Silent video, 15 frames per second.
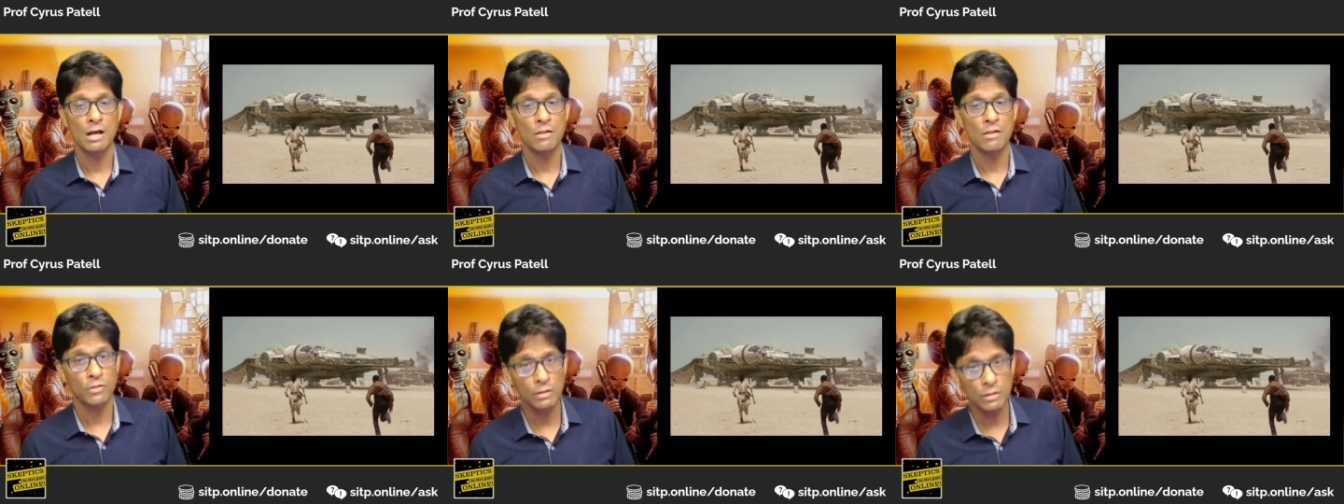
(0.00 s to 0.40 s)

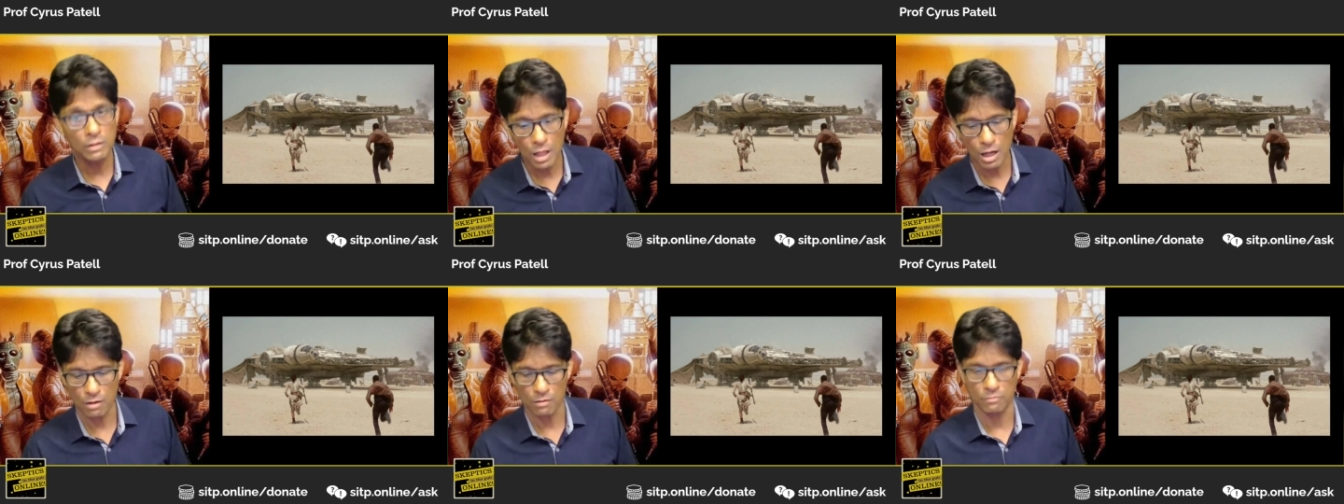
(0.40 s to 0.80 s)
the
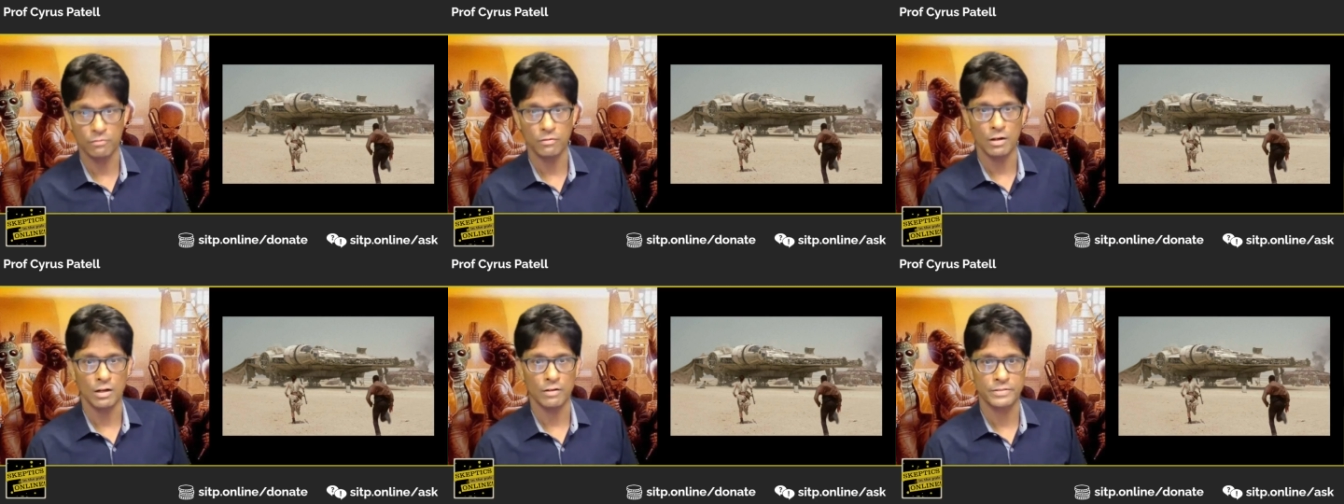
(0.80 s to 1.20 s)
love
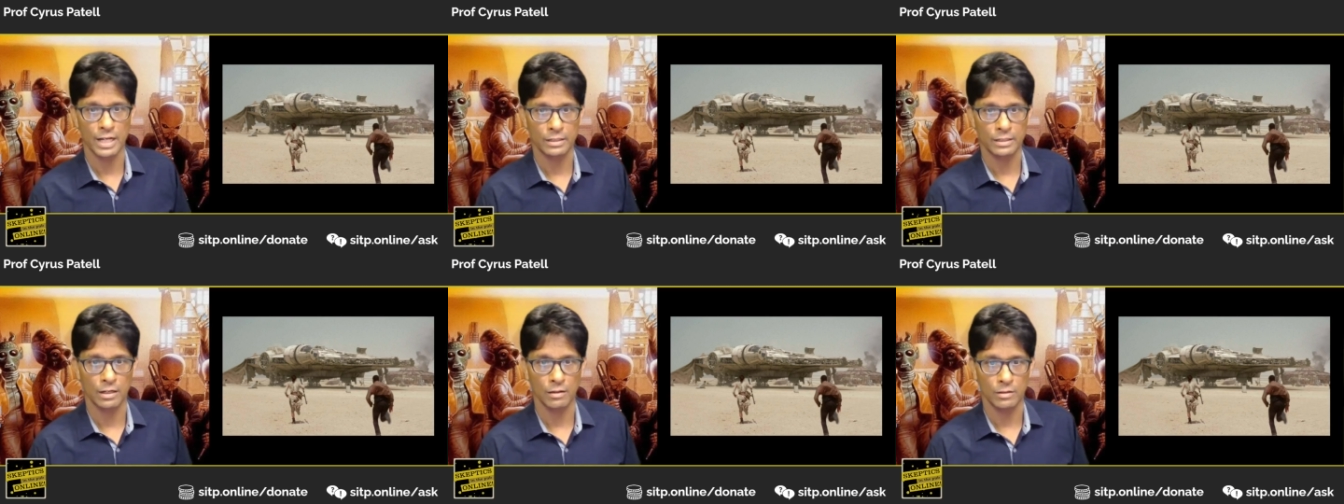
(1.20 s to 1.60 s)
of
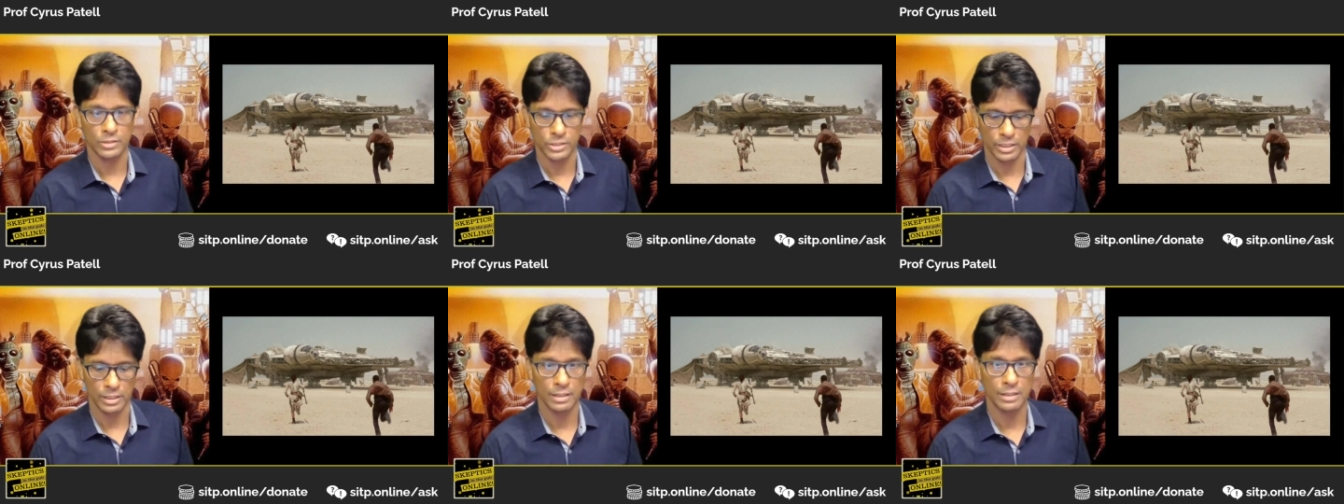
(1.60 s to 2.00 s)

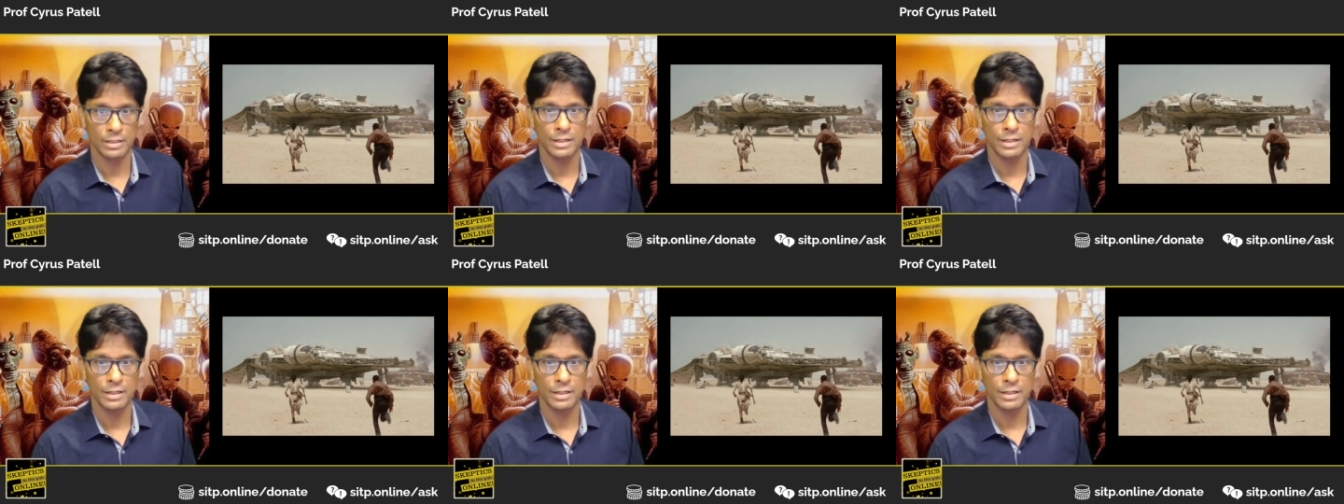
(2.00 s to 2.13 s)
technology.